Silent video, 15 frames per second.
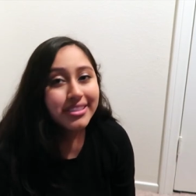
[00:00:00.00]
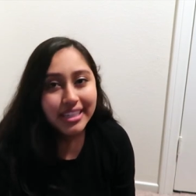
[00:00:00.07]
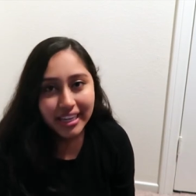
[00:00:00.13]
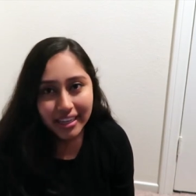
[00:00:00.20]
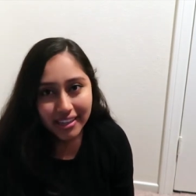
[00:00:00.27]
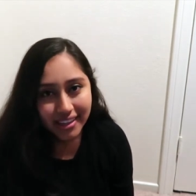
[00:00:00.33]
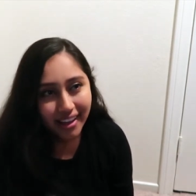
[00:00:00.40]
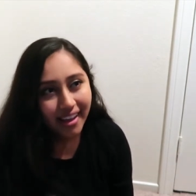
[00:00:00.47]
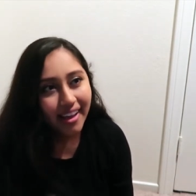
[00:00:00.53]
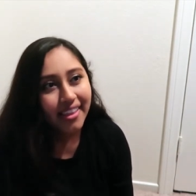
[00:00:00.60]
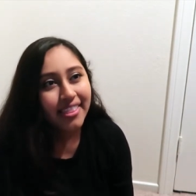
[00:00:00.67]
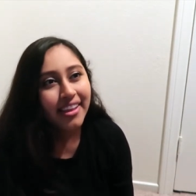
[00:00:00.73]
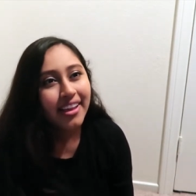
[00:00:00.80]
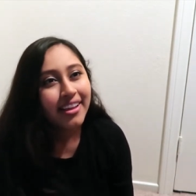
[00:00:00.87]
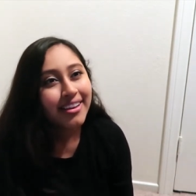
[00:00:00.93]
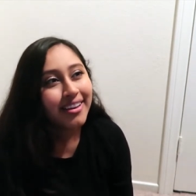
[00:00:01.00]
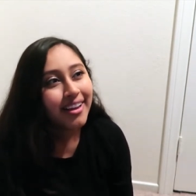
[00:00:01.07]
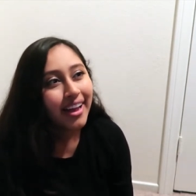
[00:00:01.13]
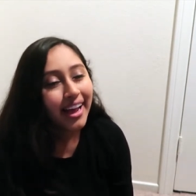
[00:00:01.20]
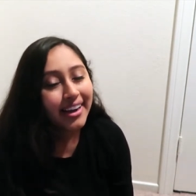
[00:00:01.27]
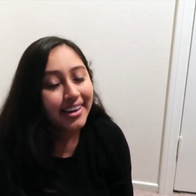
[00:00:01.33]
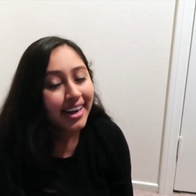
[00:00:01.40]
day, and then
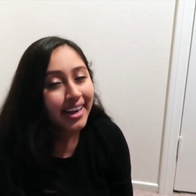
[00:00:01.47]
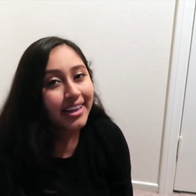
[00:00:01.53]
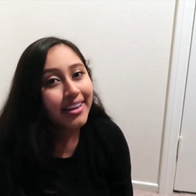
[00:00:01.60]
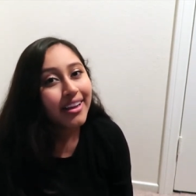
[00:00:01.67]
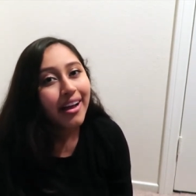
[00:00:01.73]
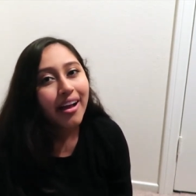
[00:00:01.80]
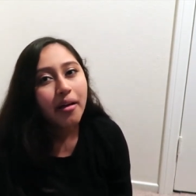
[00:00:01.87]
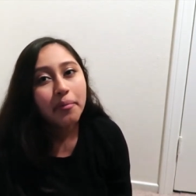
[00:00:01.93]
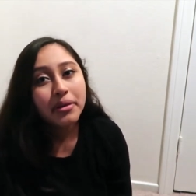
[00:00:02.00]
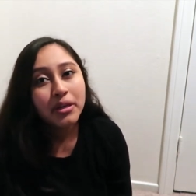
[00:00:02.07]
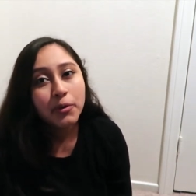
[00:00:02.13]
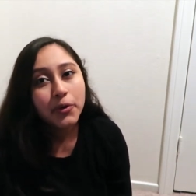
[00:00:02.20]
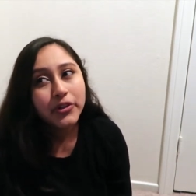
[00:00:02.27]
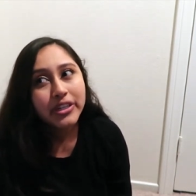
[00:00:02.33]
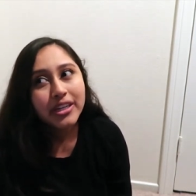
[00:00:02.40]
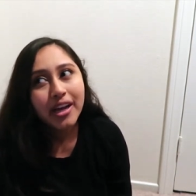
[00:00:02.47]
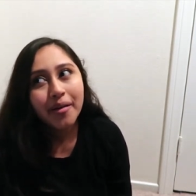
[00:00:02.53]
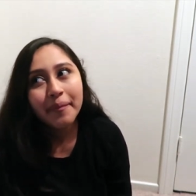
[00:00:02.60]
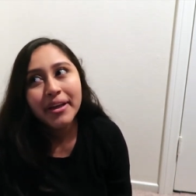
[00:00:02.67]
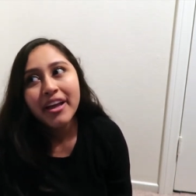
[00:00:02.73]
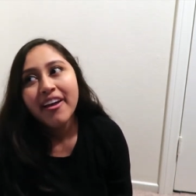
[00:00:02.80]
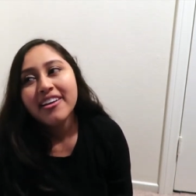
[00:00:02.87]
at night being woken
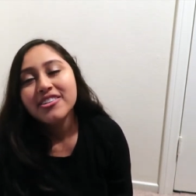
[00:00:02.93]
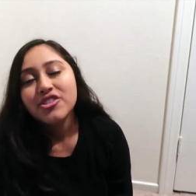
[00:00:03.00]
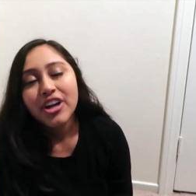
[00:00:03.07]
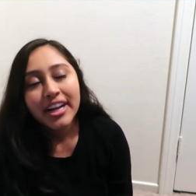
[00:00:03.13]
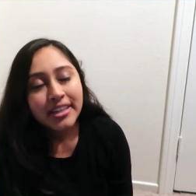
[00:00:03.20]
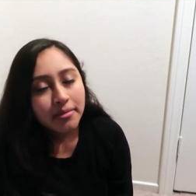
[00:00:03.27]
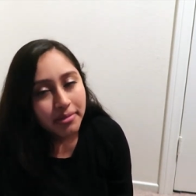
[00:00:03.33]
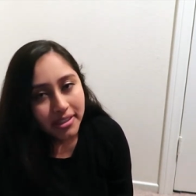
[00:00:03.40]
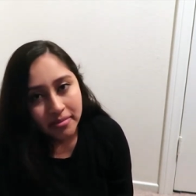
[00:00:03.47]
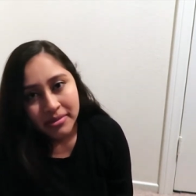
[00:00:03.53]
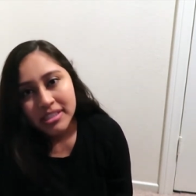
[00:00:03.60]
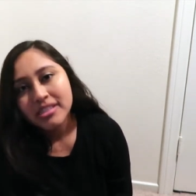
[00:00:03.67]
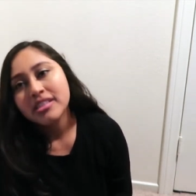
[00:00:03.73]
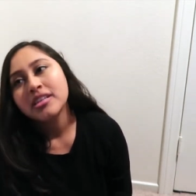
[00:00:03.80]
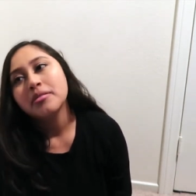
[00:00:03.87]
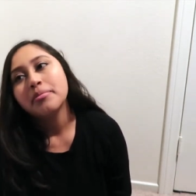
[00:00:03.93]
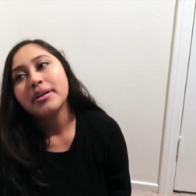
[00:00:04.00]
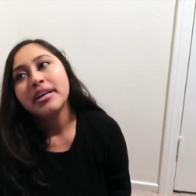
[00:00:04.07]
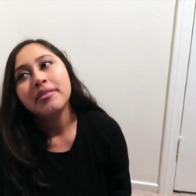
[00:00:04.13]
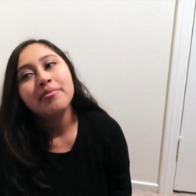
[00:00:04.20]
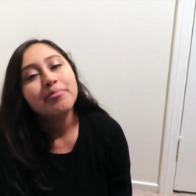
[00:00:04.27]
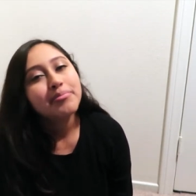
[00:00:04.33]
up trying to put him to sleep,
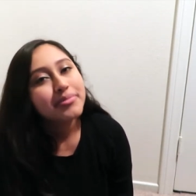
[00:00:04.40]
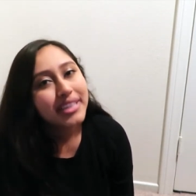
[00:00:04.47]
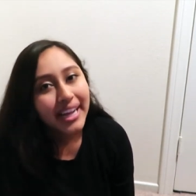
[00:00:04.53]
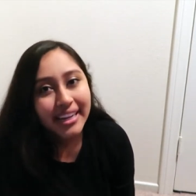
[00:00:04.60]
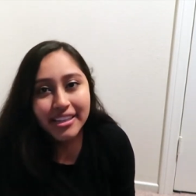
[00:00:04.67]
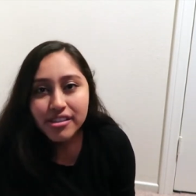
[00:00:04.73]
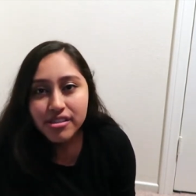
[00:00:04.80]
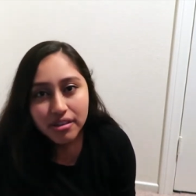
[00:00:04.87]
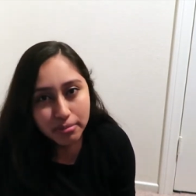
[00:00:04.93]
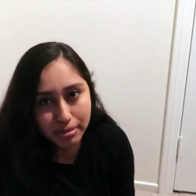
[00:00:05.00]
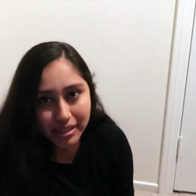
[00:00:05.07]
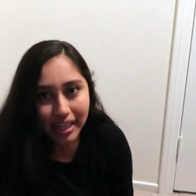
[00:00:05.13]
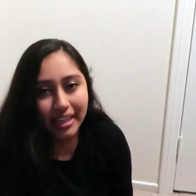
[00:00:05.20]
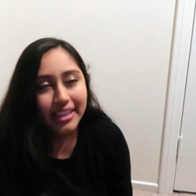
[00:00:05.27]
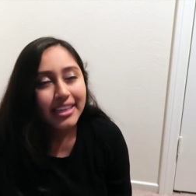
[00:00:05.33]
him getting so upset.